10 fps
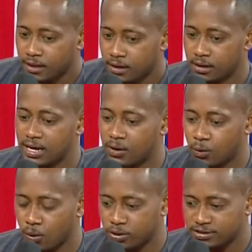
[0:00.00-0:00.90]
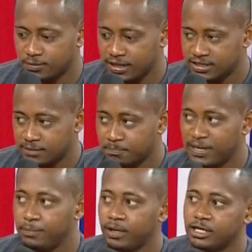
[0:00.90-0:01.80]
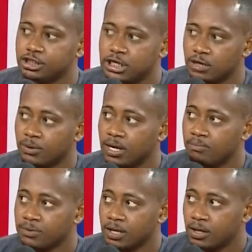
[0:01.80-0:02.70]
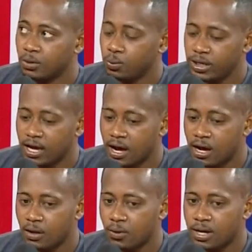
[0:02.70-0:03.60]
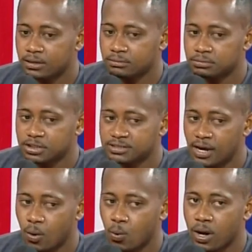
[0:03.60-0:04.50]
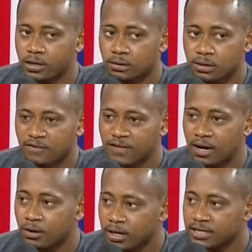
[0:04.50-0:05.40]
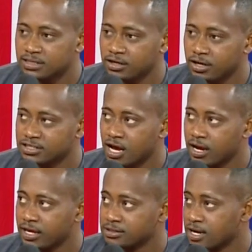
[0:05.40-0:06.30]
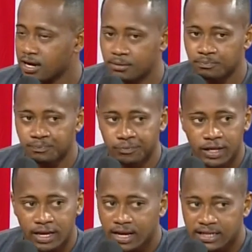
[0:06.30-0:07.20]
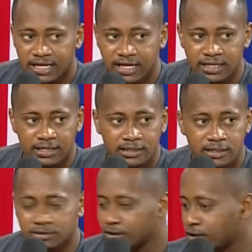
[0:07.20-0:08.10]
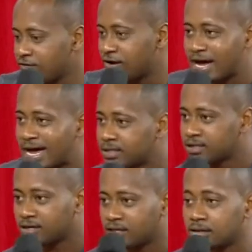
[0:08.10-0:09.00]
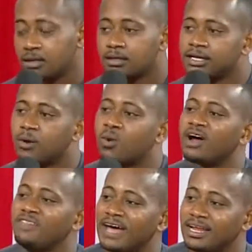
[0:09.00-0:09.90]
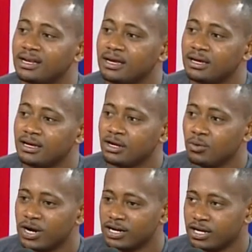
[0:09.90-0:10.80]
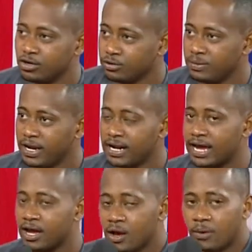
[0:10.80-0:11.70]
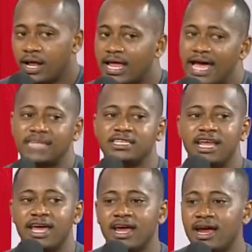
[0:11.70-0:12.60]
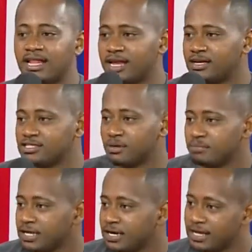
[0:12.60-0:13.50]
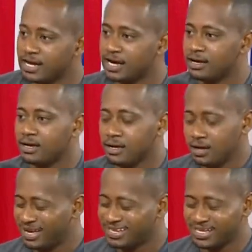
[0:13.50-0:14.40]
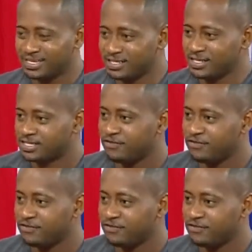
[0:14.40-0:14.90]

I, I want to believe in people in general, we all want just that one hook. If that hook is in your song is, um, yeah. they want that. You know, rather than you being like, well, hands to the air, let us something. No, no, no. It, it's just different.